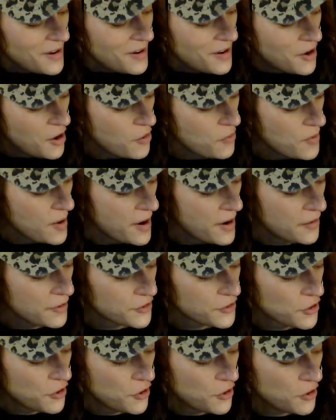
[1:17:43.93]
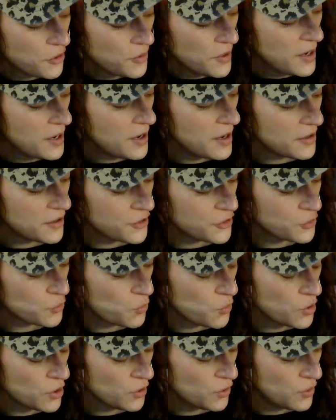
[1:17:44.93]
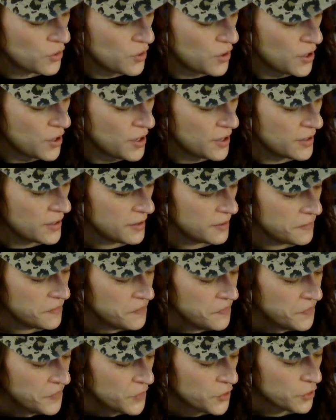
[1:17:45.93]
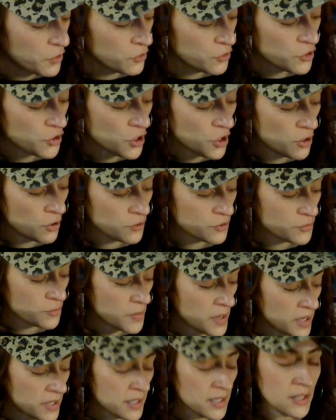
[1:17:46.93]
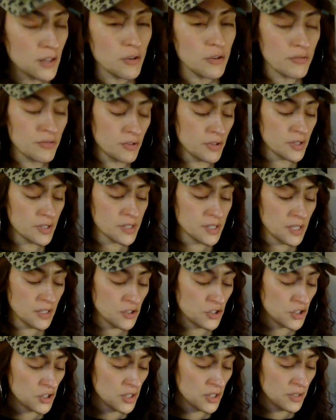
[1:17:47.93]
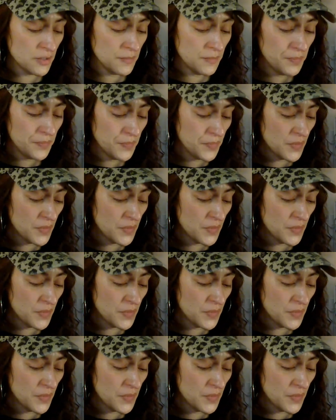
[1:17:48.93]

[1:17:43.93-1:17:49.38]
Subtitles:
Alright, so this warlord who chose money over ascension.